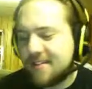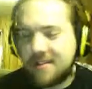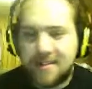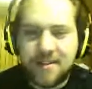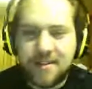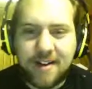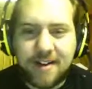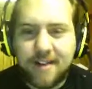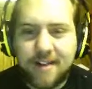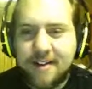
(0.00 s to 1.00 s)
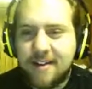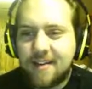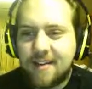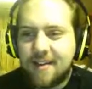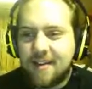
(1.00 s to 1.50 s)
Would you know?
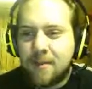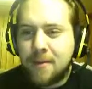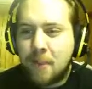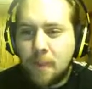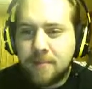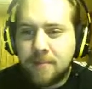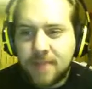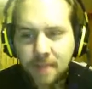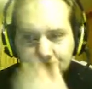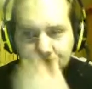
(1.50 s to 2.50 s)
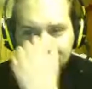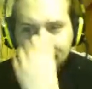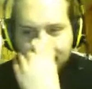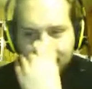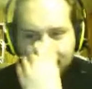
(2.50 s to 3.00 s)
Help each other out,
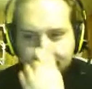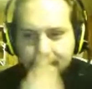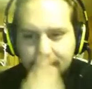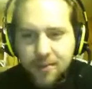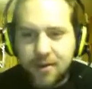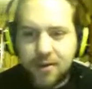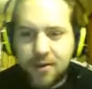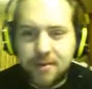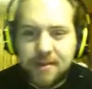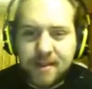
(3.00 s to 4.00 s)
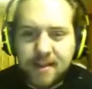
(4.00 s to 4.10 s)
you'll see a more adorable sight.